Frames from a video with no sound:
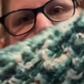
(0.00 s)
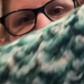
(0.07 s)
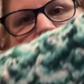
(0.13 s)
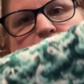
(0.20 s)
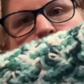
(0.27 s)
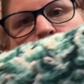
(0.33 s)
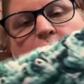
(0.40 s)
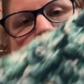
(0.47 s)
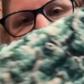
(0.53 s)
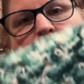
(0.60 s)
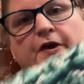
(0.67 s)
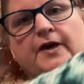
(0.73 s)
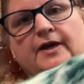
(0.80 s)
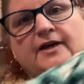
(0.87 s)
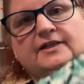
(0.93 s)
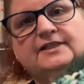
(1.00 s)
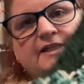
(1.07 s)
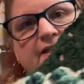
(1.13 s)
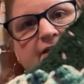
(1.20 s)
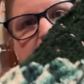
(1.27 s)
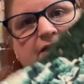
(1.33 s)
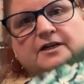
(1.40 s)
him. See,
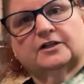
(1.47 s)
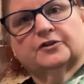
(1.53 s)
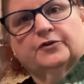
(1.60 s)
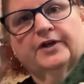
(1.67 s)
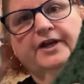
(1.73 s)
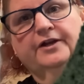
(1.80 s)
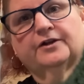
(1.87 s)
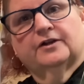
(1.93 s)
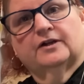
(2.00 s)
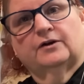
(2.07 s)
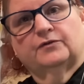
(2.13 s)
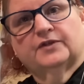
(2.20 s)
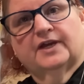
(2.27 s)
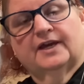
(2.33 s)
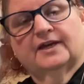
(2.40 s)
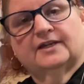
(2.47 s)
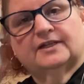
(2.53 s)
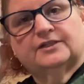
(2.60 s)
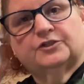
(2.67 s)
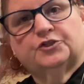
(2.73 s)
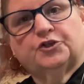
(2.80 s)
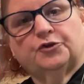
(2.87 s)
this color here on the end
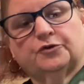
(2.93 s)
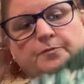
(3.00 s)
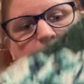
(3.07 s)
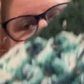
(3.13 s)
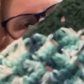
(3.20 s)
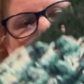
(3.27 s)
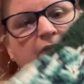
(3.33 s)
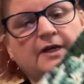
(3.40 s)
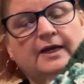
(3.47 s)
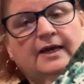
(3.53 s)
is Juniper.